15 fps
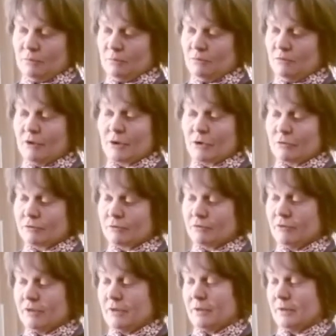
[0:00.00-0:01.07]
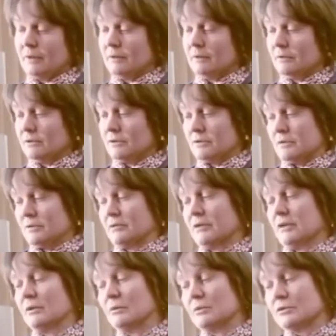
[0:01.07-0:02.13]
very often feeling, and this is the
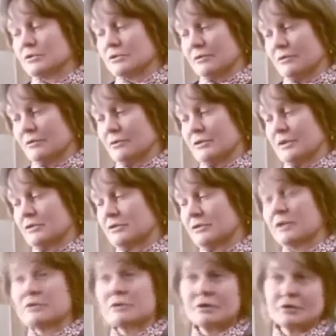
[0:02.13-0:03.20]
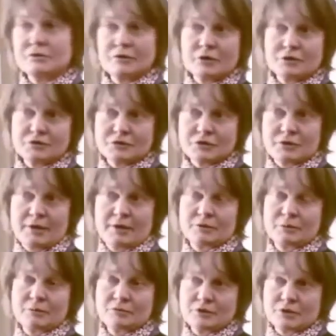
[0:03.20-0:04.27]
thing which of course existentialist philosophers like
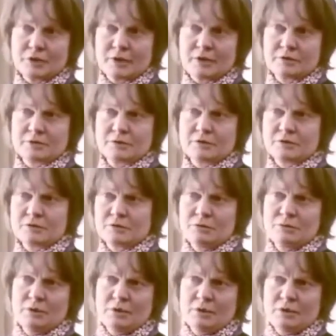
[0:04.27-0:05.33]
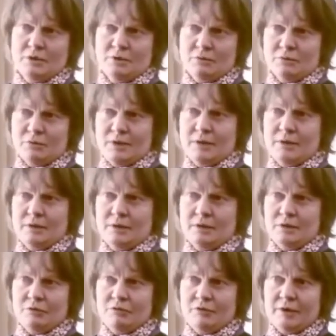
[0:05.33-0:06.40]
to emphasize, that there's no really
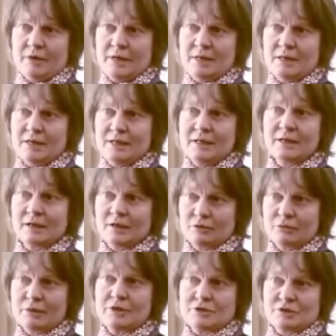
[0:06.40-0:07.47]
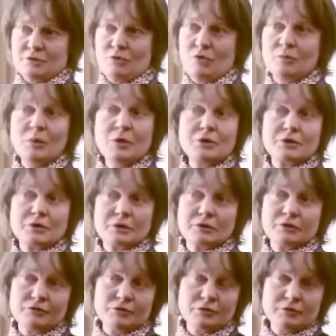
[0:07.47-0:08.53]
very clear reason or
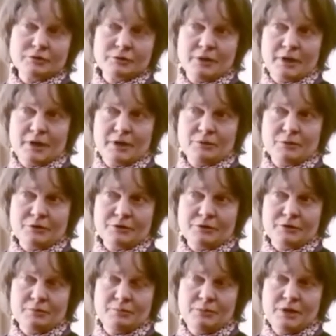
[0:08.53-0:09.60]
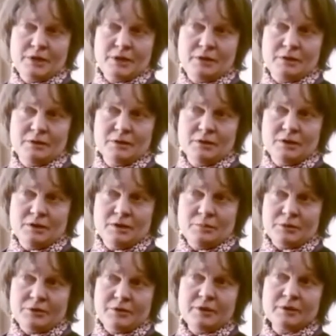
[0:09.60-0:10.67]
motive for doing A rather than B.
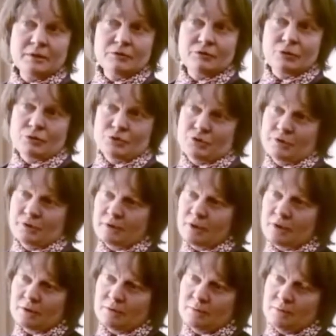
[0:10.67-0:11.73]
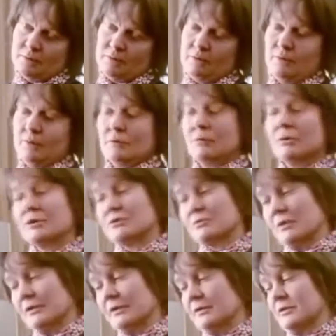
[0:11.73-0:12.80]
But then of course there are, which
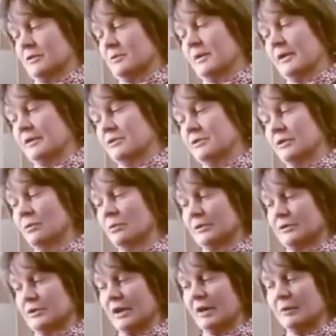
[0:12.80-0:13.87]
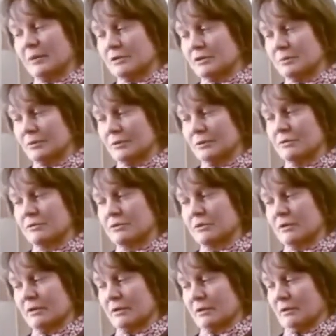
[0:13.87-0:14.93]
one is experiencing all the time I suppose,
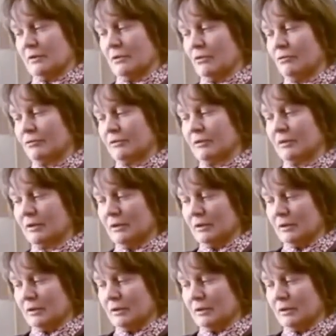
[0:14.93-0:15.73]
often